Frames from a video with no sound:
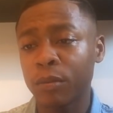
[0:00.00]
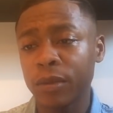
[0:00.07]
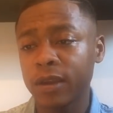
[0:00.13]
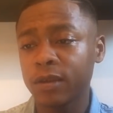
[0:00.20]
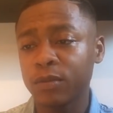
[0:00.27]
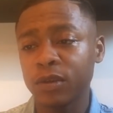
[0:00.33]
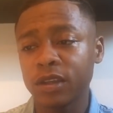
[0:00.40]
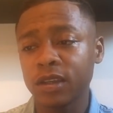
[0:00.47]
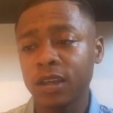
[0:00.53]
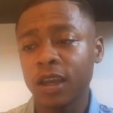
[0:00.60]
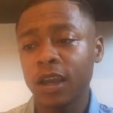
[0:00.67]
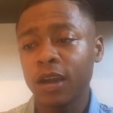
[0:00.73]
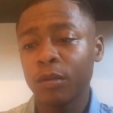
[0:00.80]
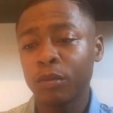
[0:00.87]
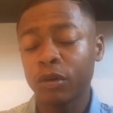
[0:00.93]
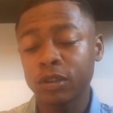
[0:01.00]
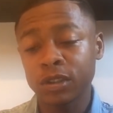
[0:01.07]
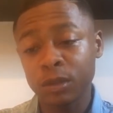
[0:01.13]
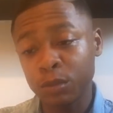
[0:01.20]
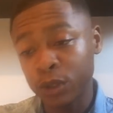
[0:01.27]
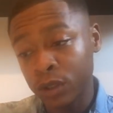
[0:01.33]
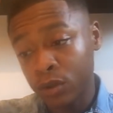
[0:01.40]
And maybe,
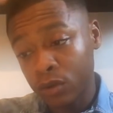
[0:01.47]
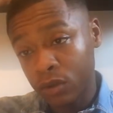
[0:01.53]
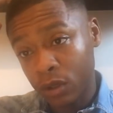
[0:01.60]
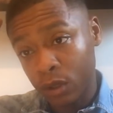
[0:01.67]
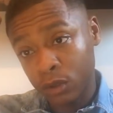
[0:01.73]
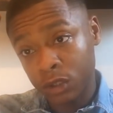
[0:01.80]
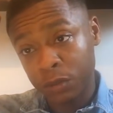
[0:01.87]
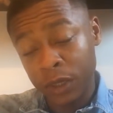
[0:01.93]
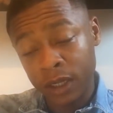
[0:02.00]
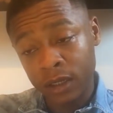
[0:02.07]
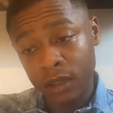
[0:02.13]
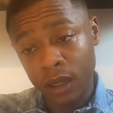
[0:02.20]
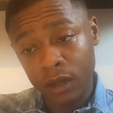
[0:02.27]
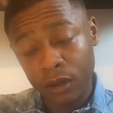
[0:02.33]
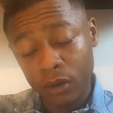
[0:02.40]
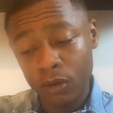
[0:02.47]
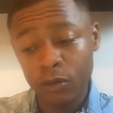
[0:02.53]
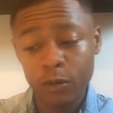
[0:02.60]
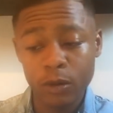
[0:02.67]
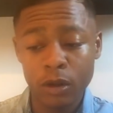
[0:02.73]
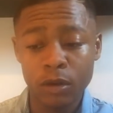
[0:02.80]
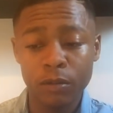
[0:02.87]
possibly, who knows, man, I
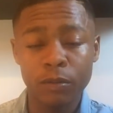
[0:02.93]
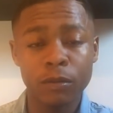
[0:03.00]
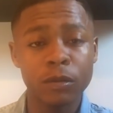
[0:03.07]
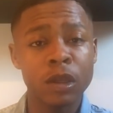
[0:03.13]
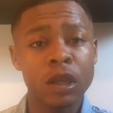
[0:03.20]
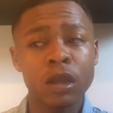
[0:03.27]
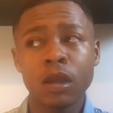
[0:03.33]
know,